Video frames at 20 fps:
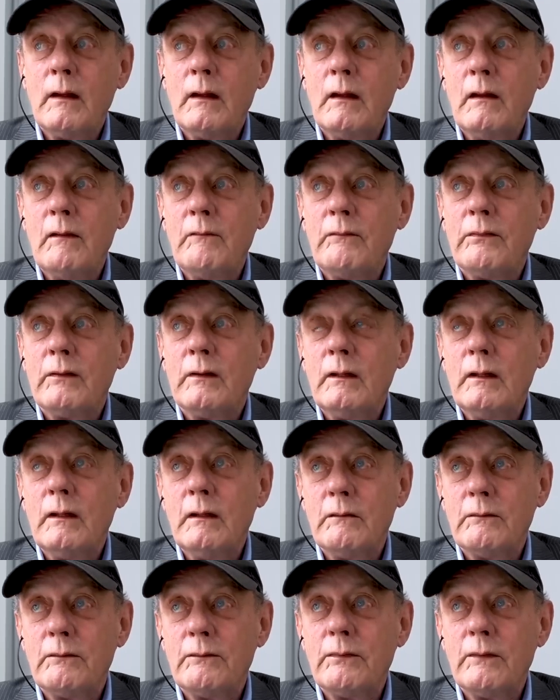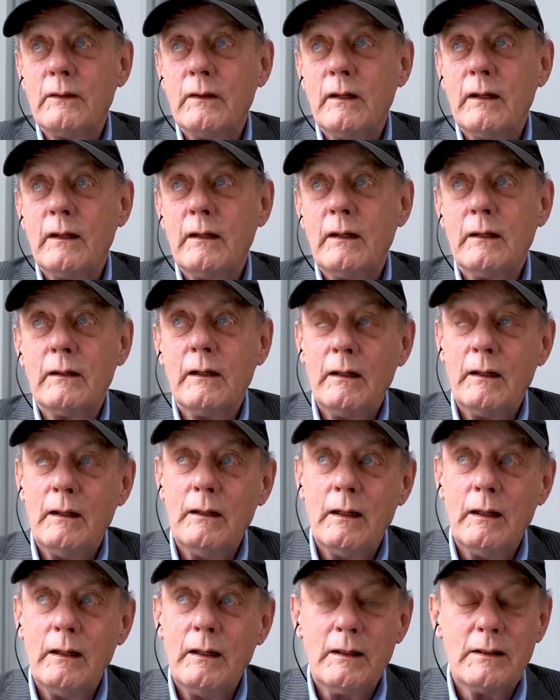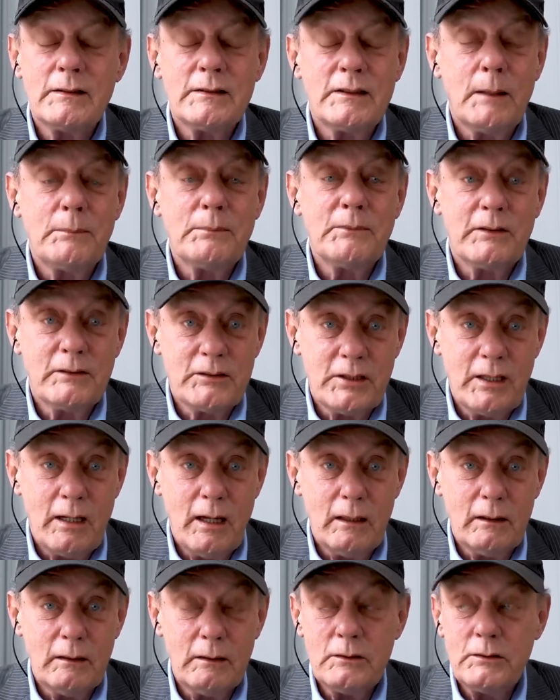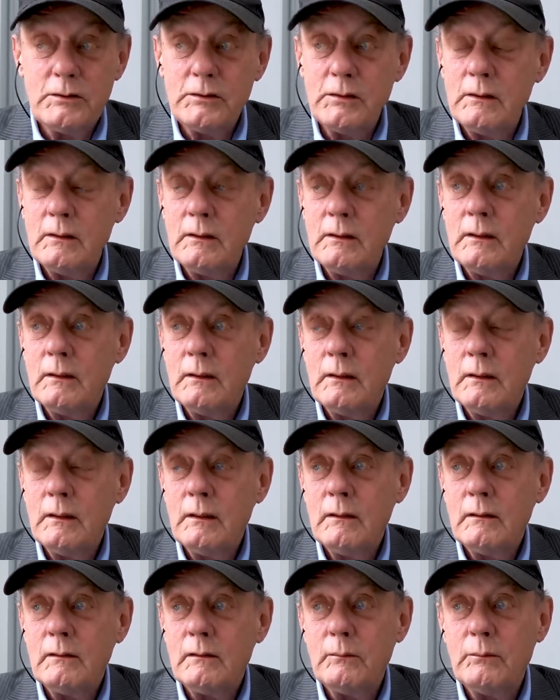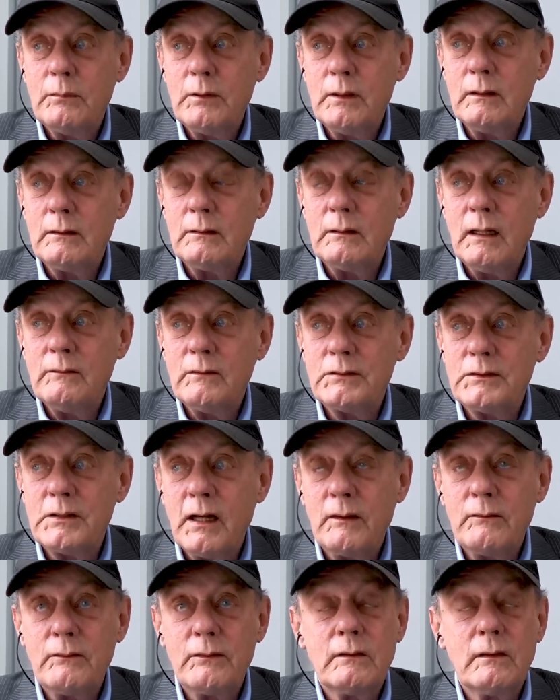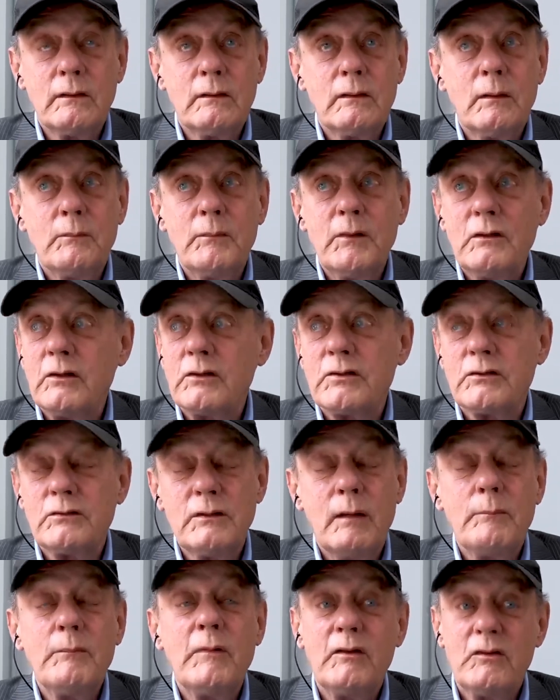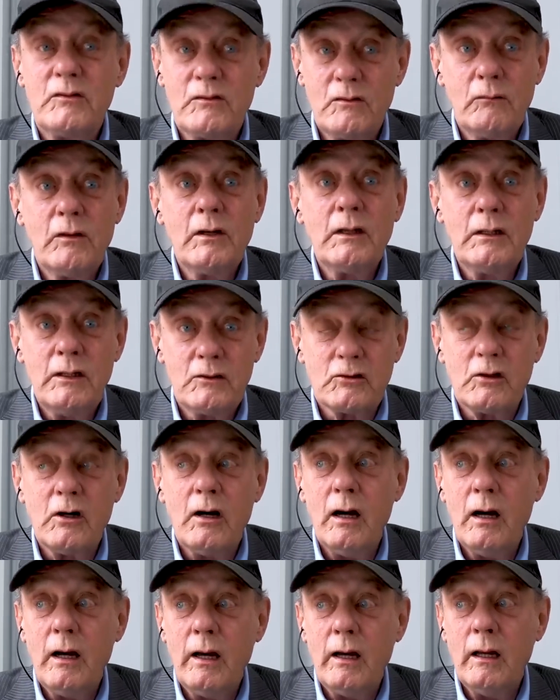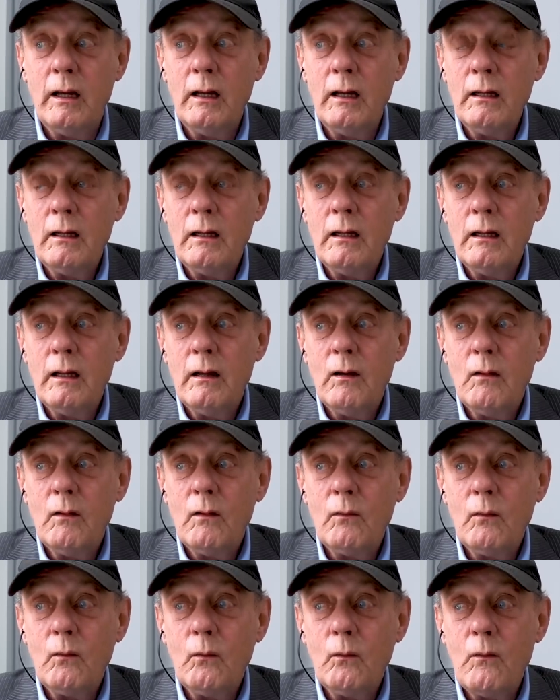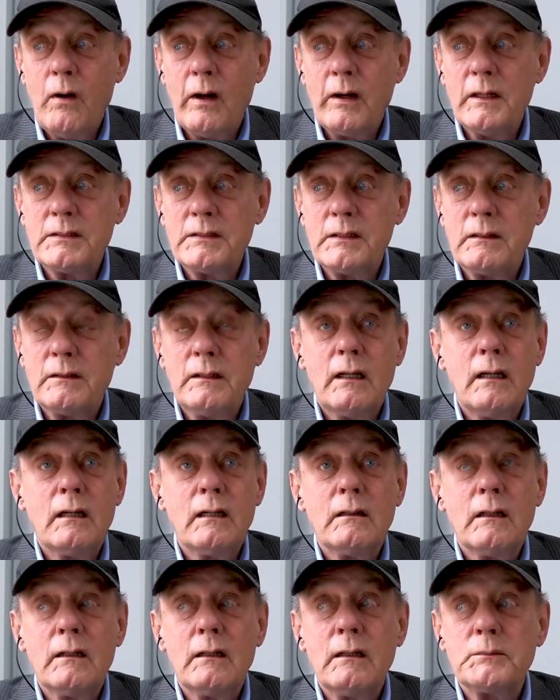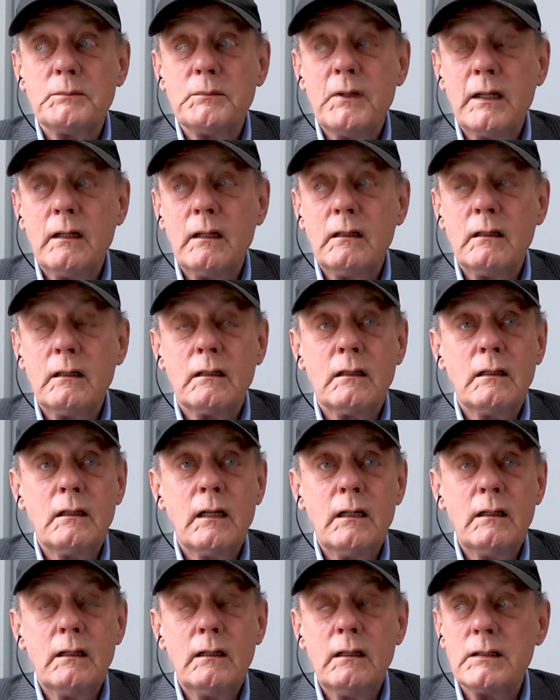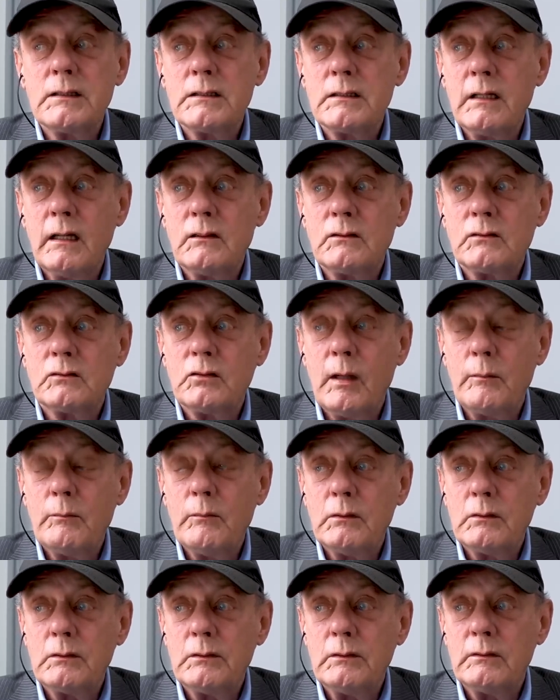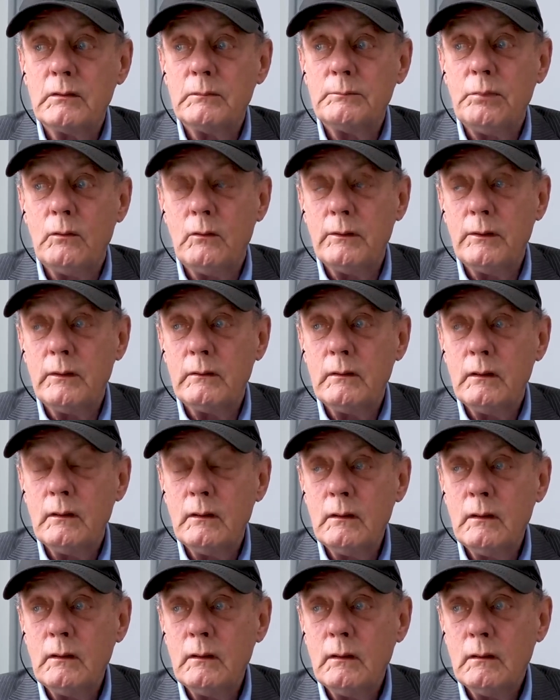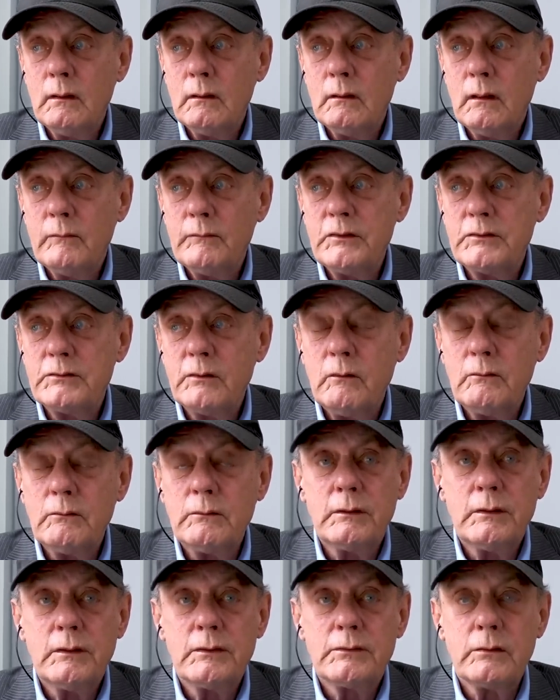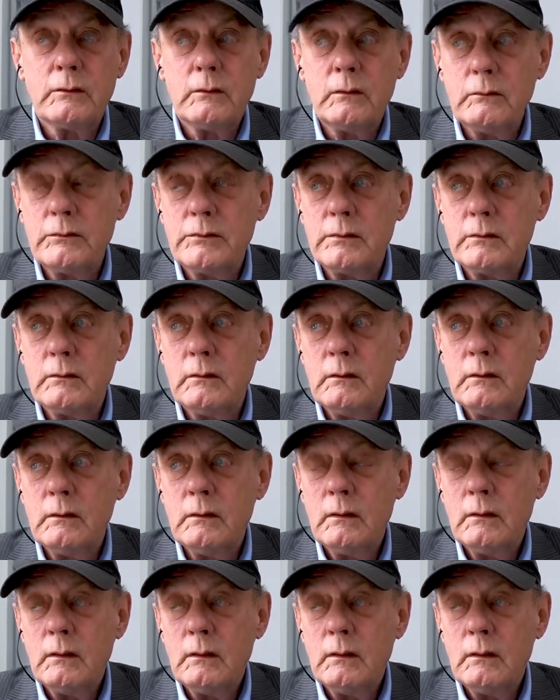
Even if, and I accept the challenge to be a devil's advocate, let me really try. What is the thing that is making the Canadian state tremble to the point of its own dissolution?